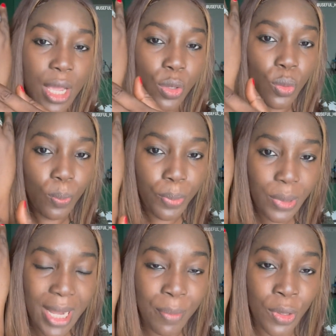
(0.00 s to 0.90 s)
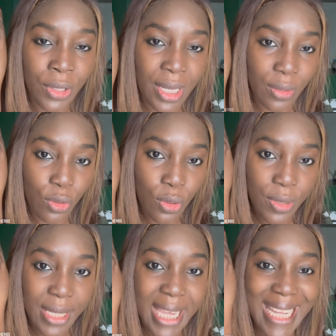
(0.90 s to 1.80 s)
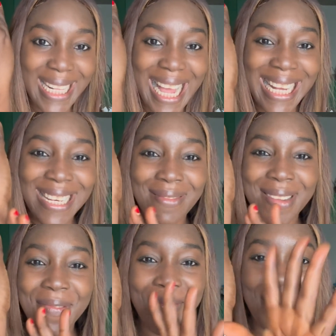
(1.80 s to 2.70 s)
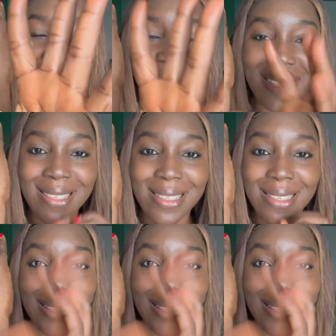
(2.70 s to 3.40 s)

you put them on your skin, and it reflects